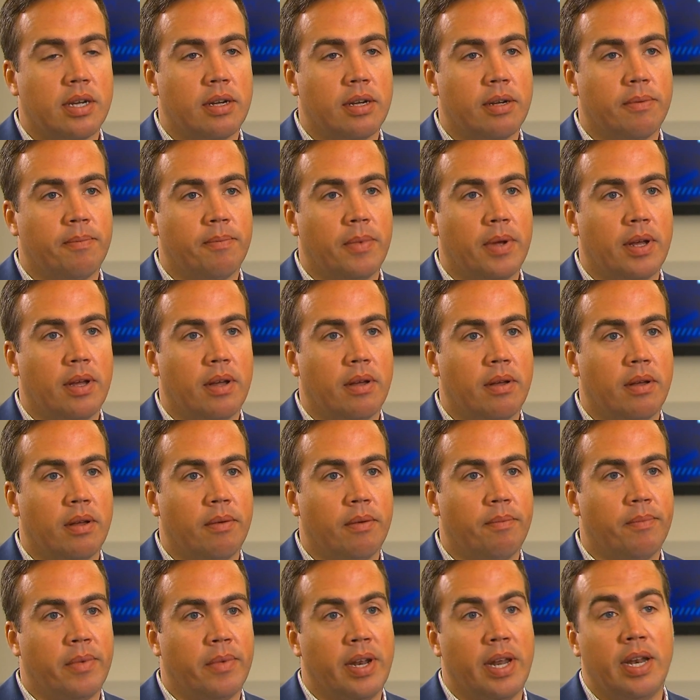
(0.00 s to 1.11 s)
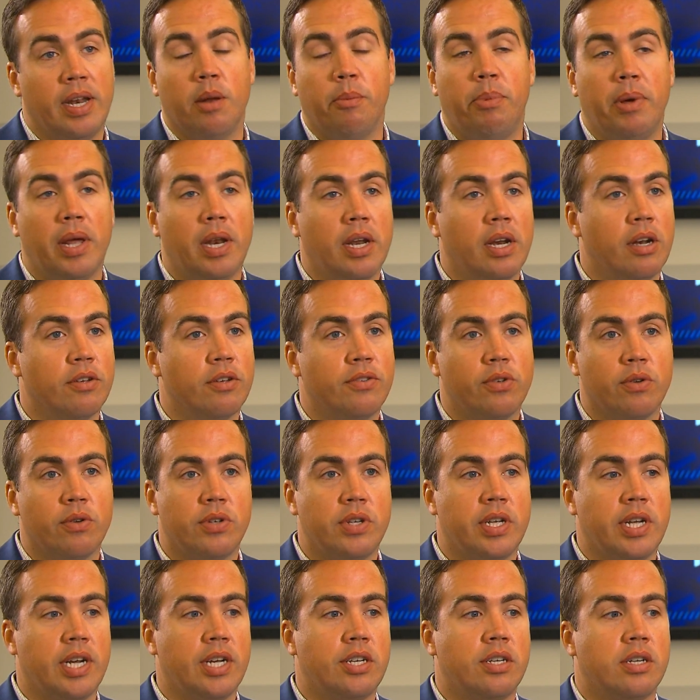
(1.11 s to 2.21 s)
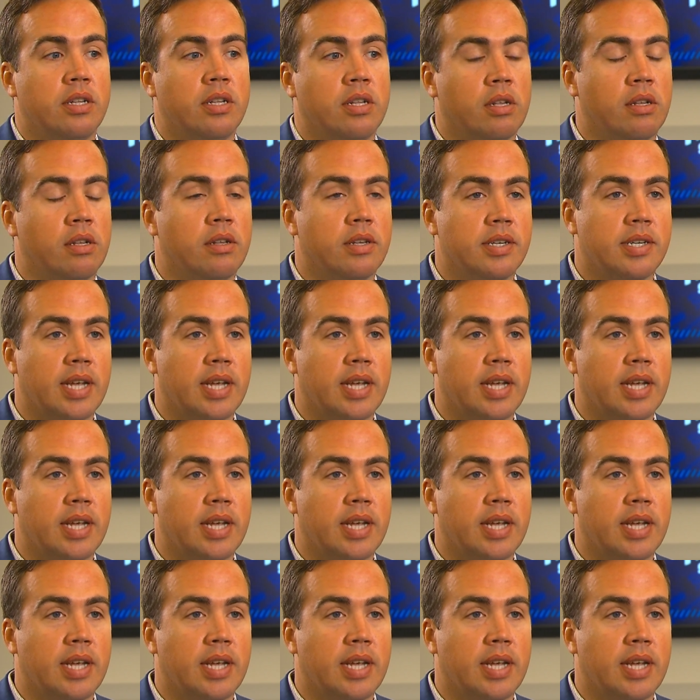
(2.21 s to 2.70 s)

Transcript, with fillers: an independent association